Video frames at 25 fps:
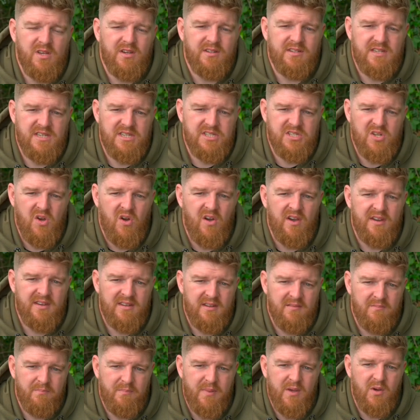are designed
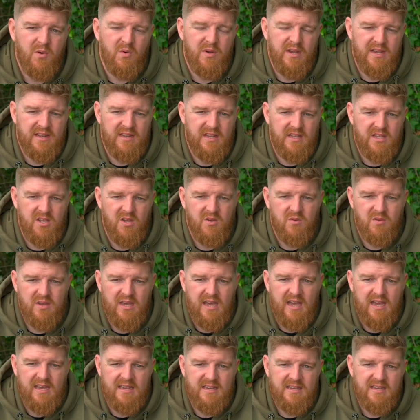and built in the
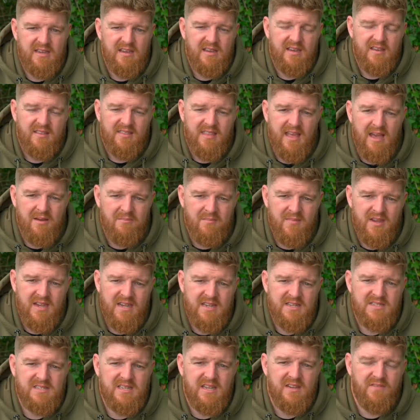UK. That
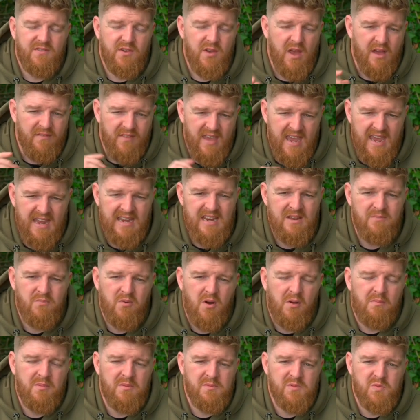means if you have any
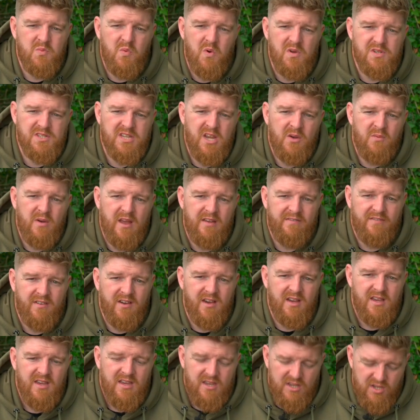problems
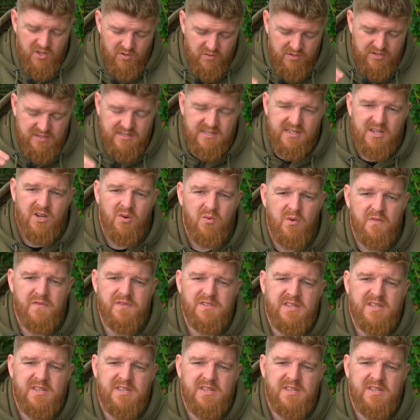whatsoever, you can deal with